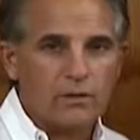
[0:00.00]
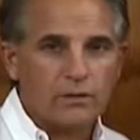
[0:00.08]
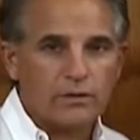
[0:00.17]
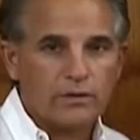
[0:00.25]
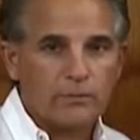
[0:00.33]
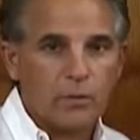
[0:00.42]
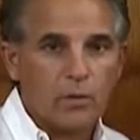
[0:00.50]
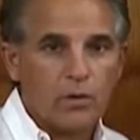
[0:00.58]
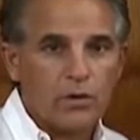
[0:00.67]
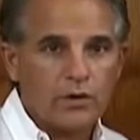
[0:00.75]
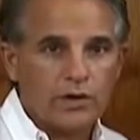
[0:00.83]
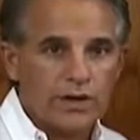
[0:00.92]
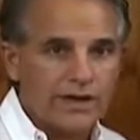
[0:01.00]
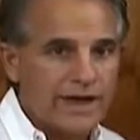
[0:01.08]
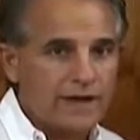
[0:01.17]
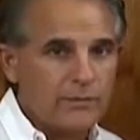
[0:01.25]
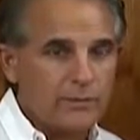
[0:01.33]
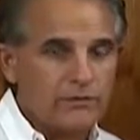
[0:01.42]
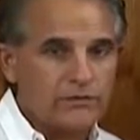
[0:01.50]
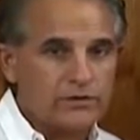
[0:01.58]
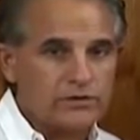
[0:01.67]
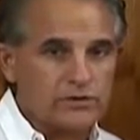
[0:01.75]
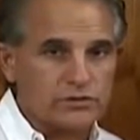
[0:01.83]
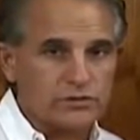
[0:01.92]
with the board in any
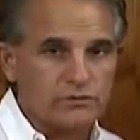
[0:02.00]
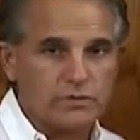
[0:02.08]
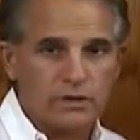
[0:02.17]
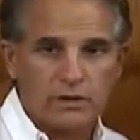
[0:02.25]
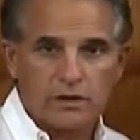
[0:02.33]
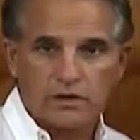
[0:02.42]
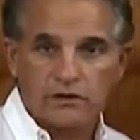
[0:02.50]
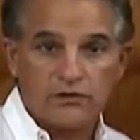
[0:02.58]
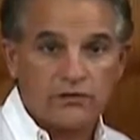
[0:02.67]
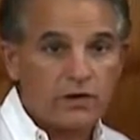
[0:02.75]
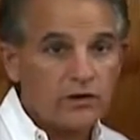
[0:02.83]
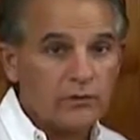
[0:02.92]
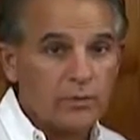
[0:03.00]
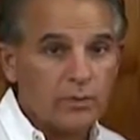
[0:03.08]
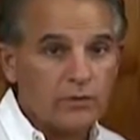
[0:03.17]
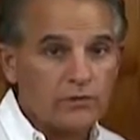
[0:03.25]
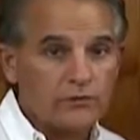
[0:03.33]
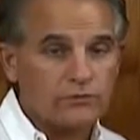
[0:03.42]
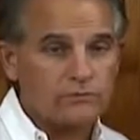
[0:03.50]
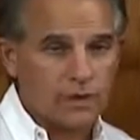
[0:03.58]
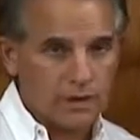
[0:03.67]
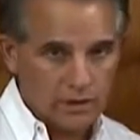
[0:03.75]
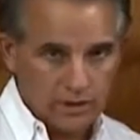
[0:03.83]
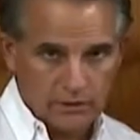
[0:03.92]
position. Centerboarders,
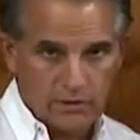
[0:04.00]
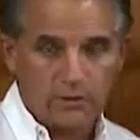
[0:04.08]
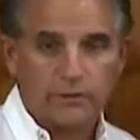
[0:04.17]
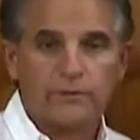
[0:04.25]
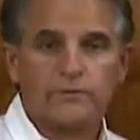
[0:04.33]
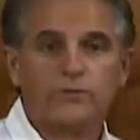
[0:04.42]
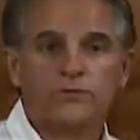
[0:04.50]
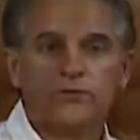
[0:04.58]
they're a different